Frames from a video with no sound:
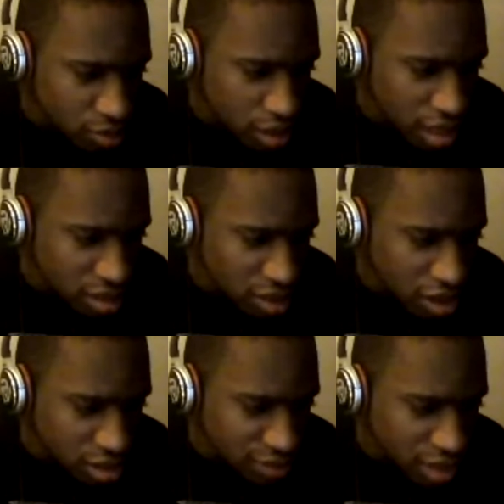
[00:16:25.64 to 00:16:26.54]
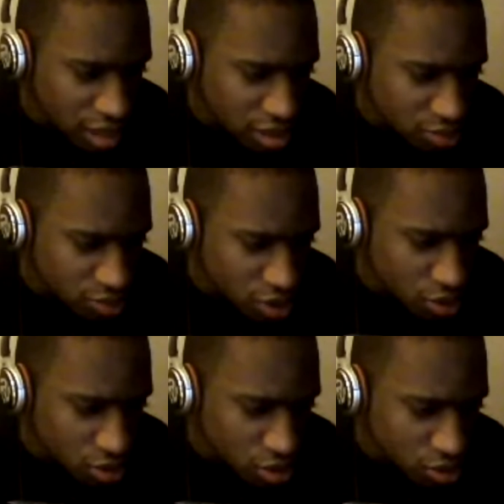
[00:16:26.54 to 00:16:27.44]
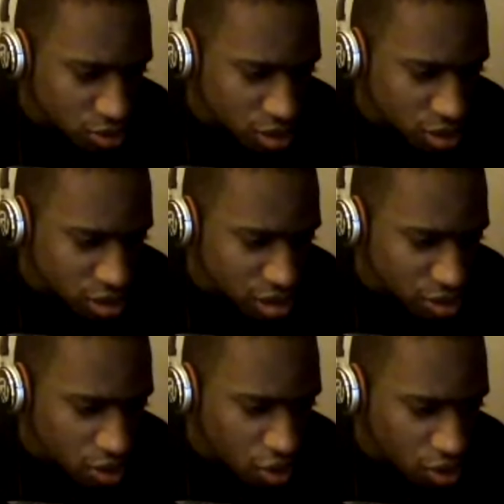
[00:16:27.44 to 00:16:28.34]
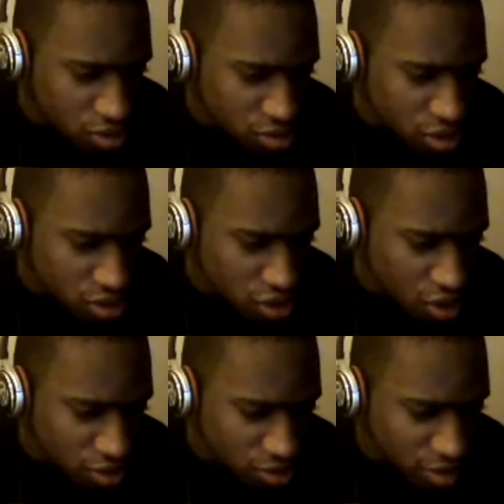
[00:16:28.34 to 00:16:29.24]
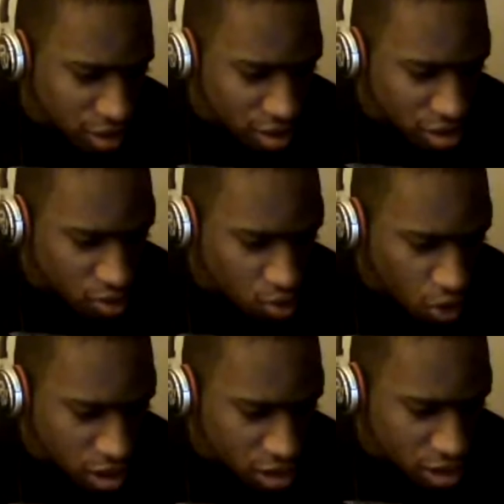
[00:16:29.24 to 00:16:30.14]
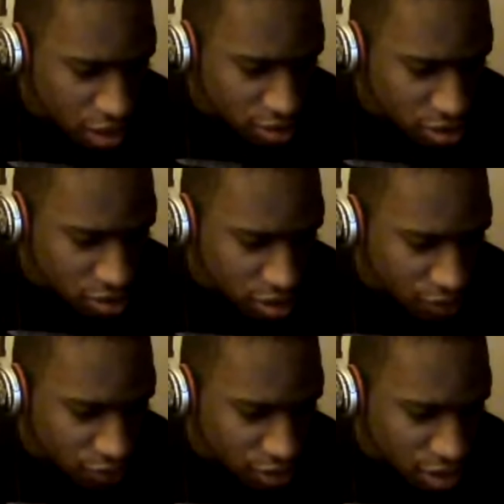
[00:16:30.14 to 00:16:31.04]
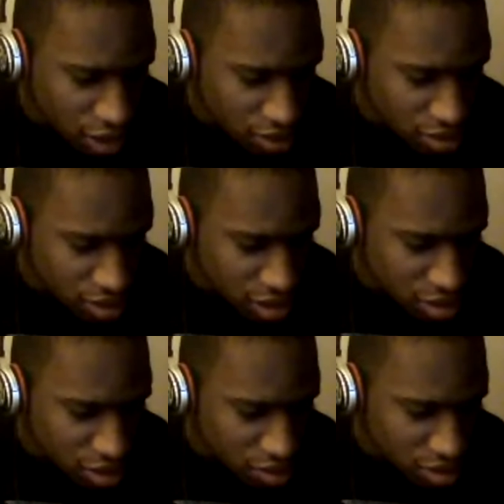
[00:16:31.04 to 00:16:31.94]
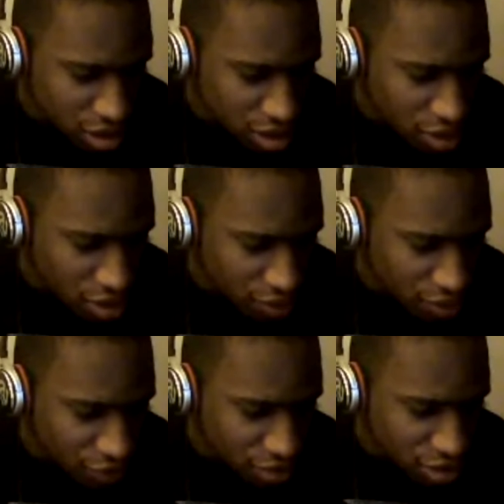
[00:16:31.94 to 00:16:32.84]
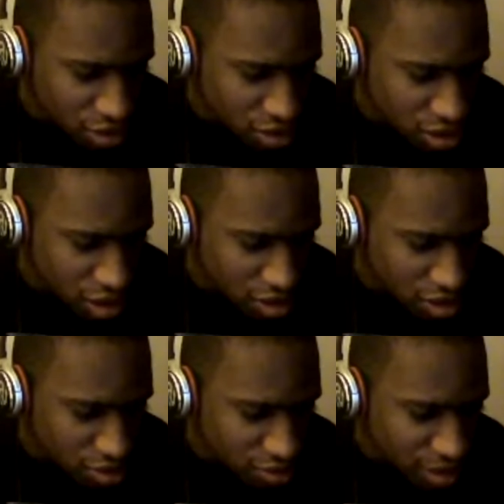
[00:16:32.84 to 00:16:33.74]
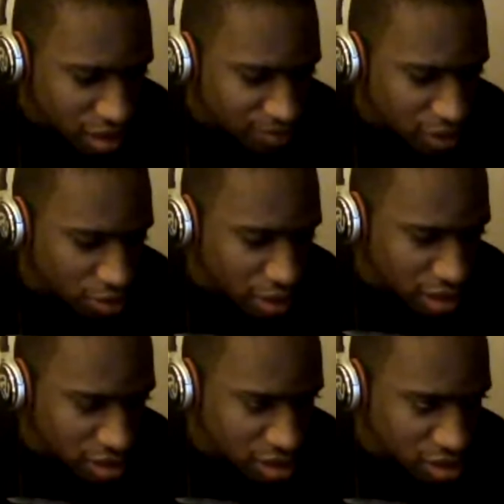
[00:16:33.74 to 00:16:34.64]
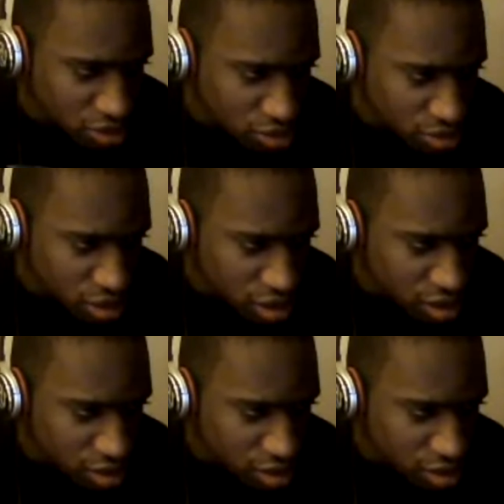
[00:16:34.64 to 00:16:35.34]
any other reaction, which goes to sing all along the watchtower. Do they freak out into no? They are a very good cyclone. Humanity is doomed.